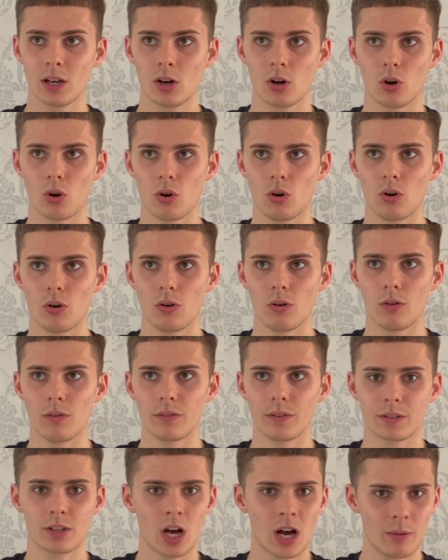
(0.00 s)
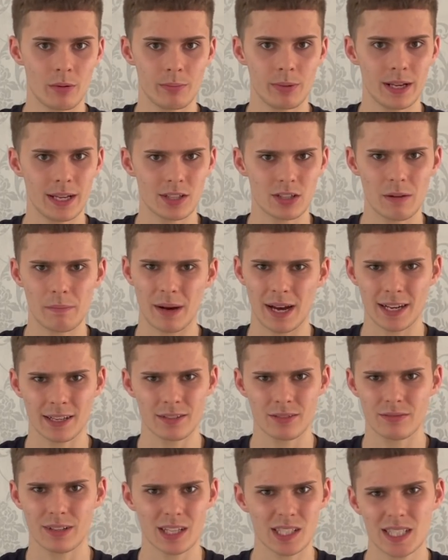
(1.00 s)
or carbon plates are
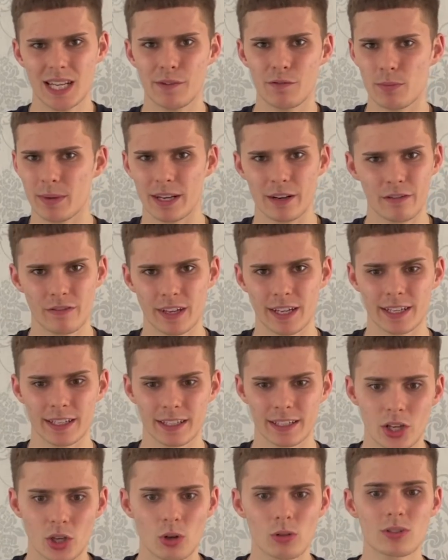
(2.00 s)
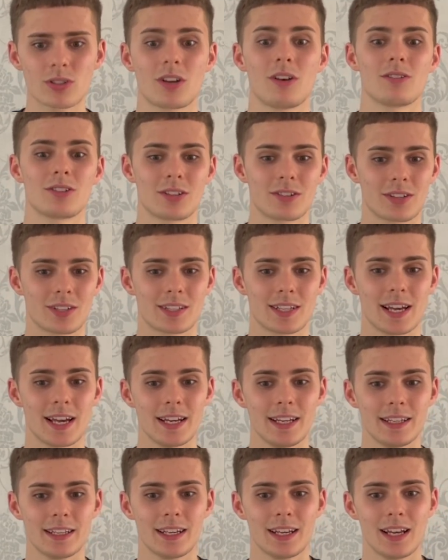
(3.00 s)
banned. That's never been a thing. He also goes on to
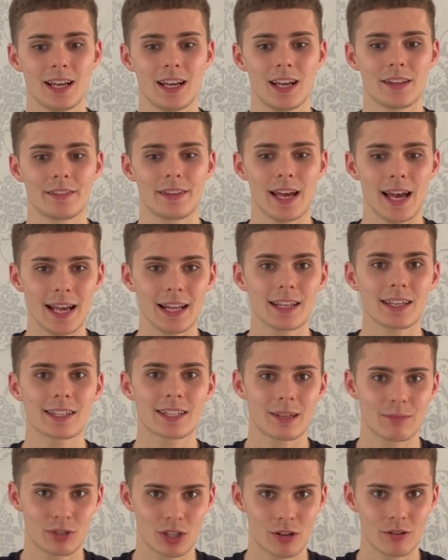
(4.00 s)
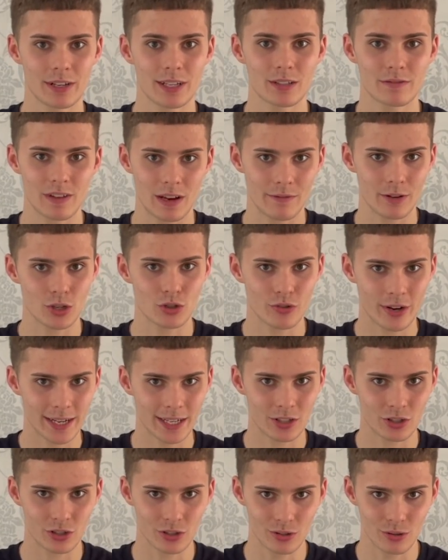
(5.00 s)
say that Eliud Kipchoge's favourite
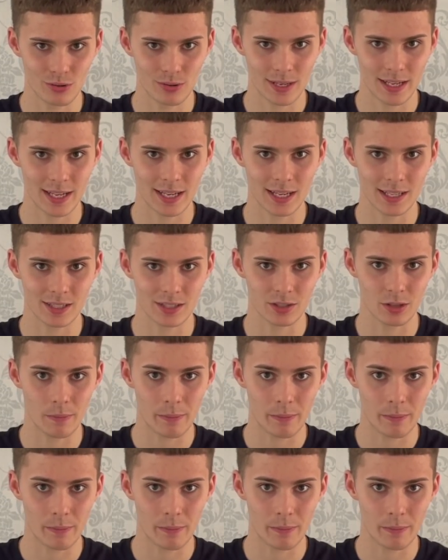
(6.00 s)
training shoe is the